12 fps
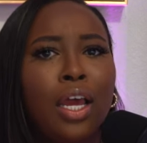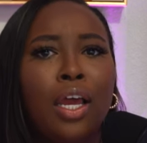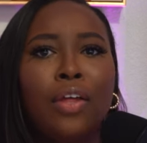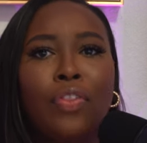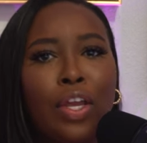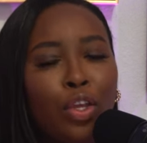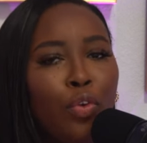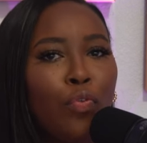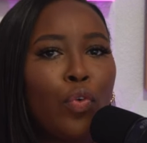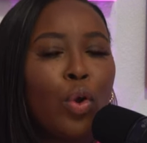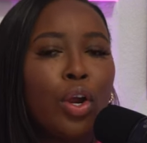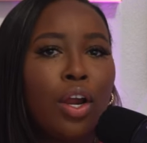Thank you
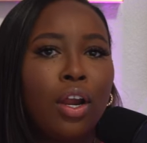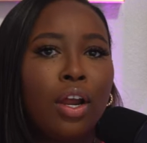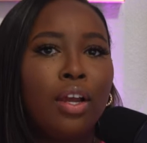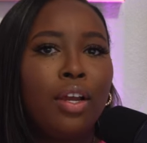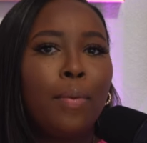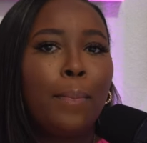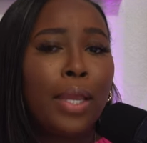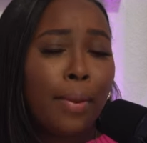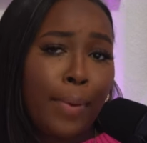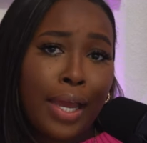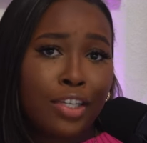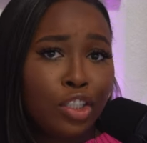for being
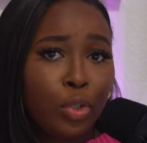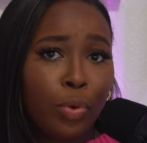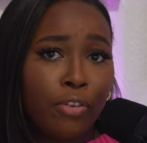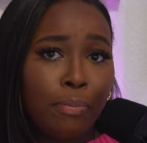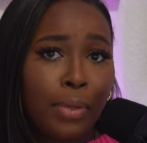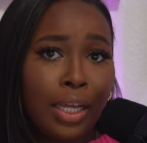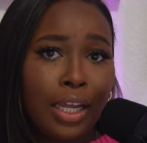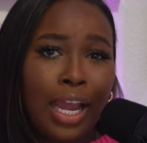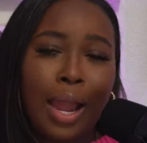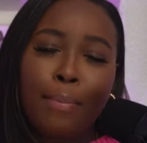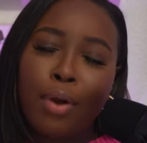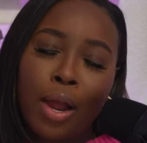patient with me.
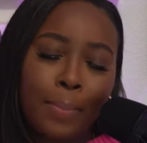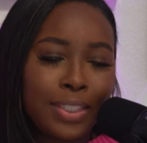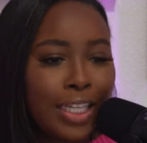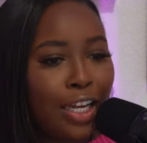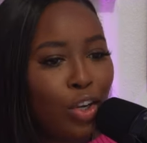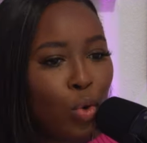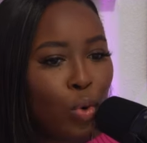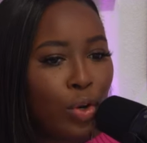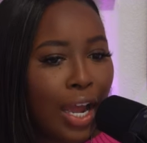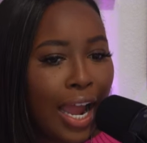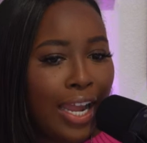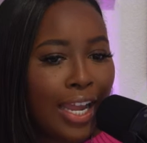I promise not to go on a
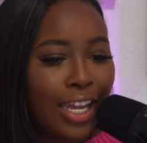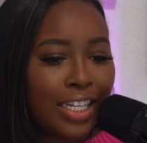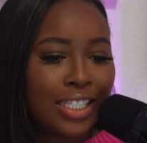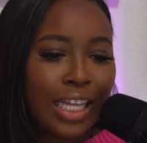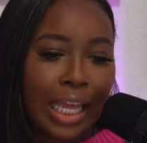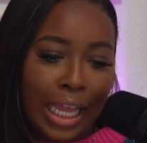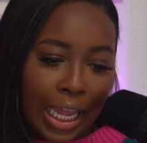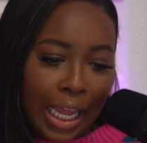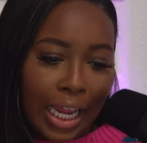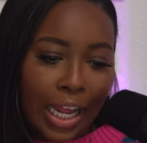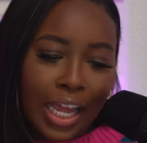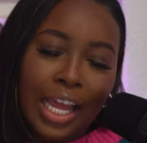hiatus
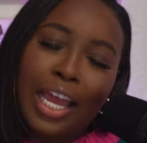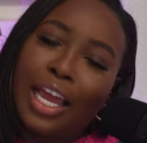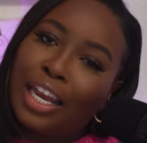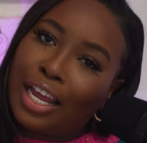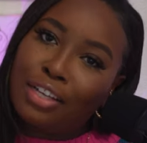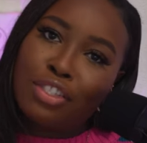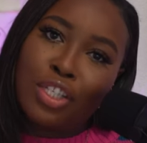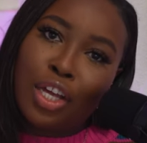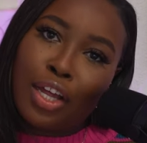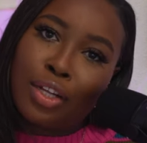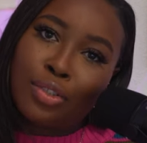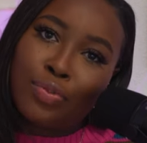again. And I'll see y'all
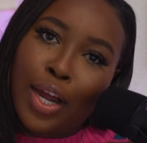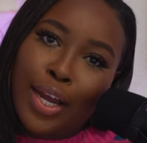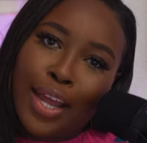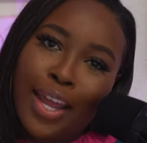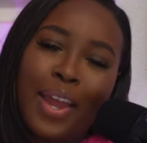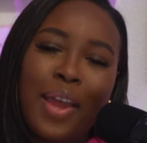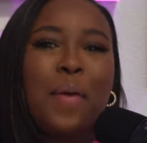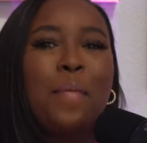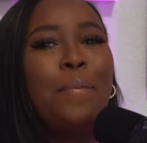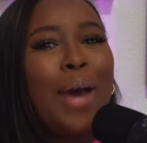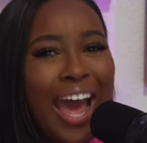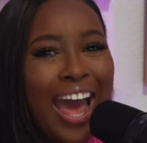next Friday. Bye.